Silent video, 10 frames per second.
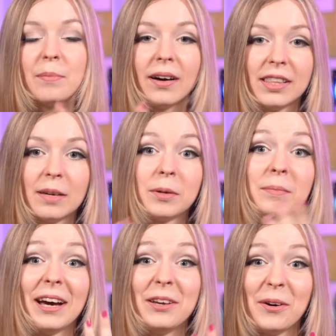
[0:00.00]
bought them
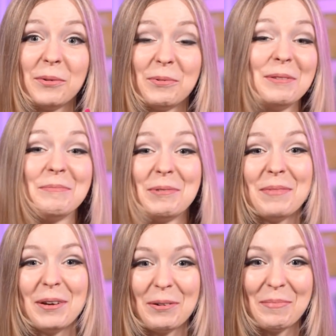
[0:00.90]
on my own with
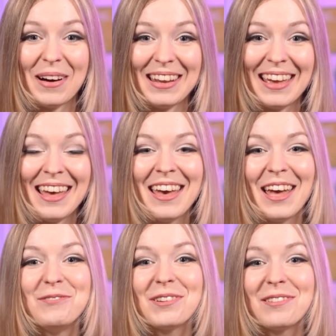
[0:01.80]
my own money,
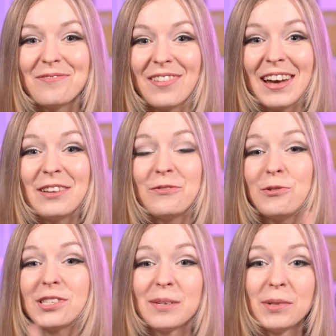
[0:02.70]
and you can find a
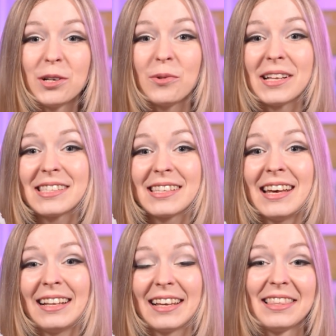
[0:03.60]
few similar ones
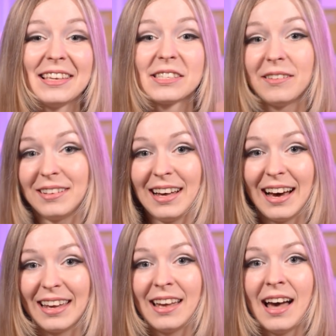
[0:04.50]
like these
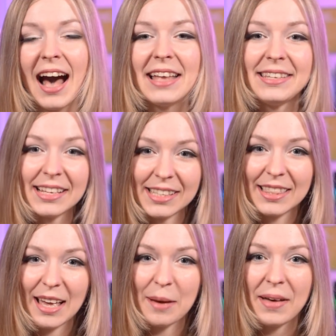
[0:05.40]
online. I
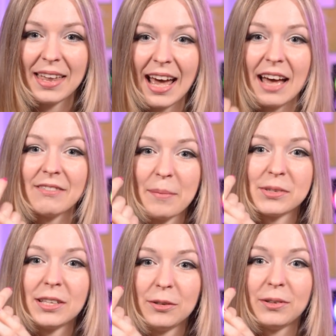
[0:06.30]
tested them and I have
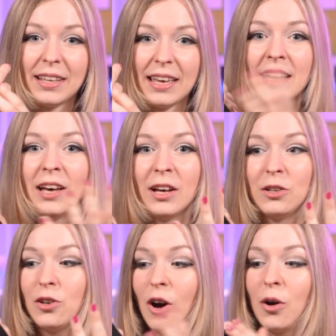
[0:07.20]
absolutely
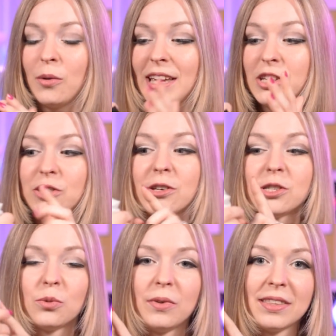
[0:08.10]
no
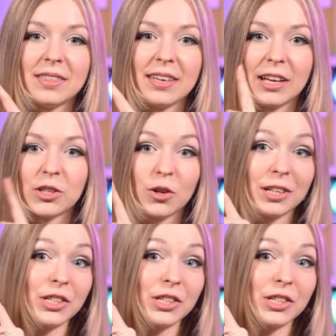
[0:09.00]
issues with the controller